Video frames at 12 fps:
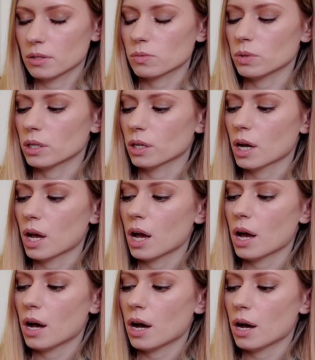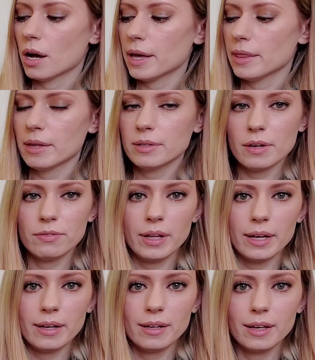this week. And then
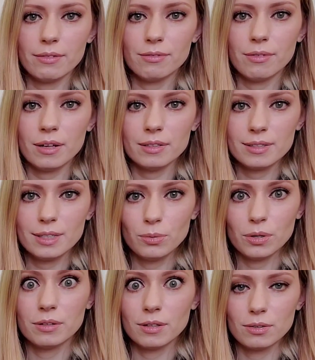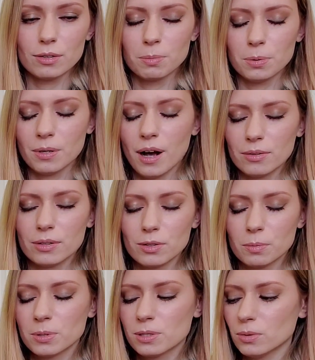definitely I'll see what how the
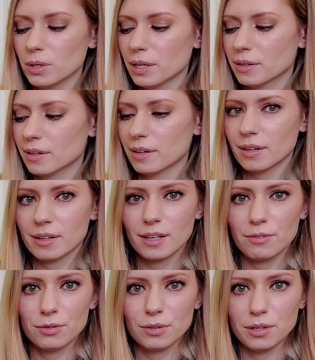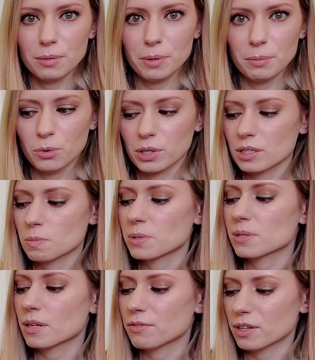group is doing, and then I can give you a little bit more
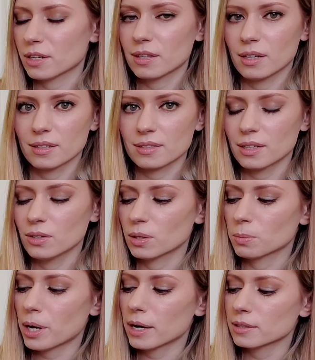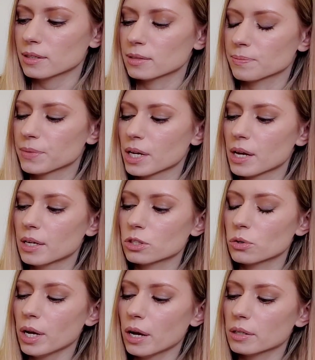specific things that you can practice.
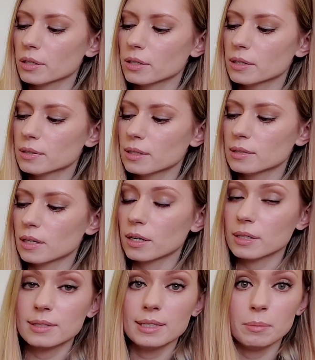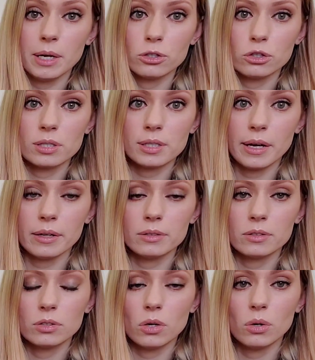So yeah, this is our C major scale.
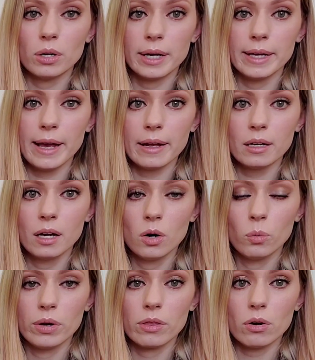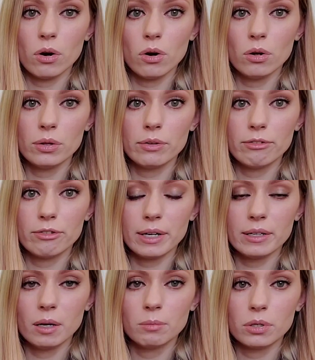So again, with all the
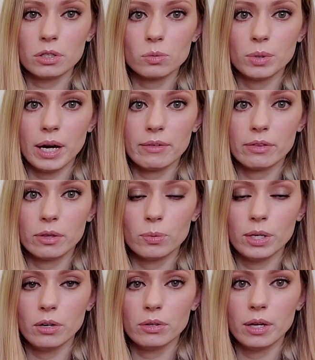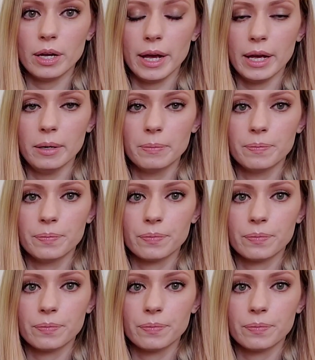fret numbers, we have 3 on the A,